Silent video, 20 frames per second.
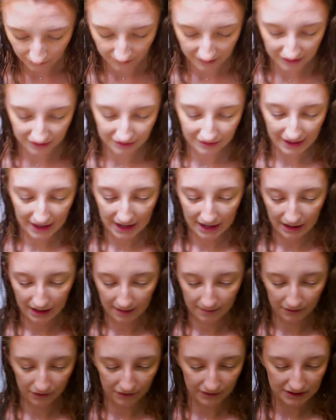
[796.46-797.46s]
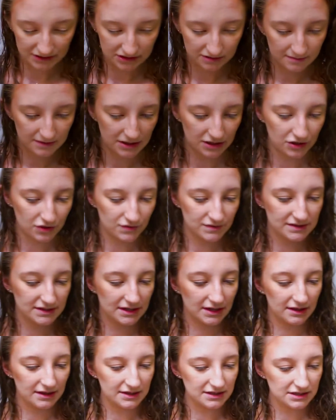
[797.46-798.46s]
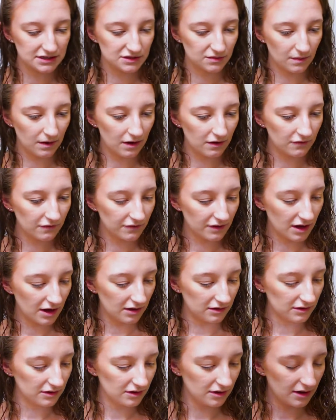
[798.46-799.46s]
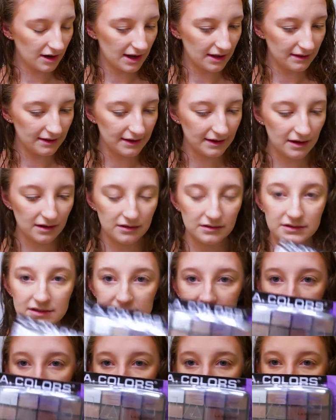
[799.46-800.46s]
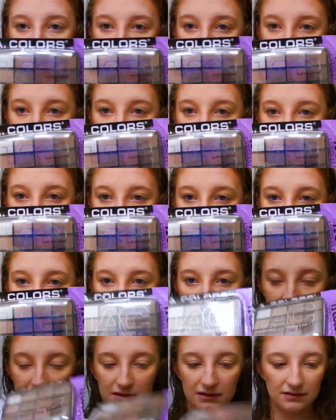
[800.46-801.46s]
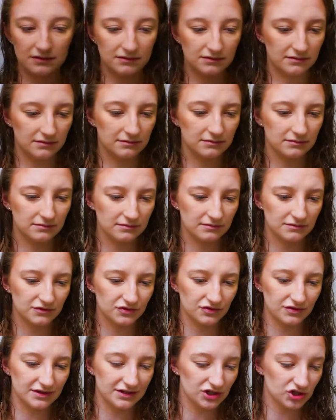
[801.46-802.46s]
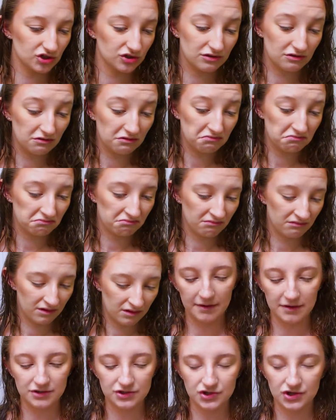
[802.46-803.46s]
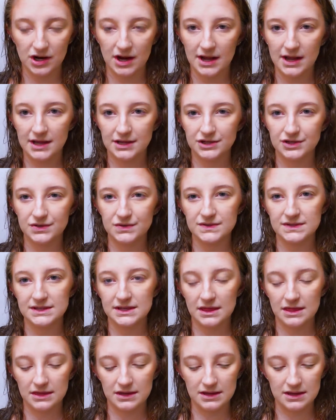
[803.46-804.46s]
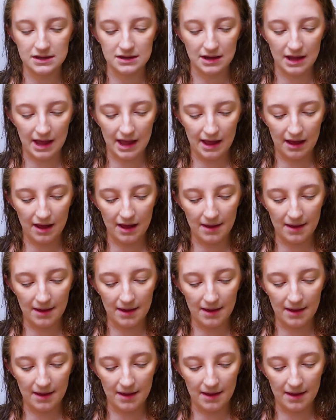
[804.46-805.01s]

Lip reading: then with that, I'm going to be using this 12 color L.A. Colors eyeshadow in traditional. I'm gonna try and use the, they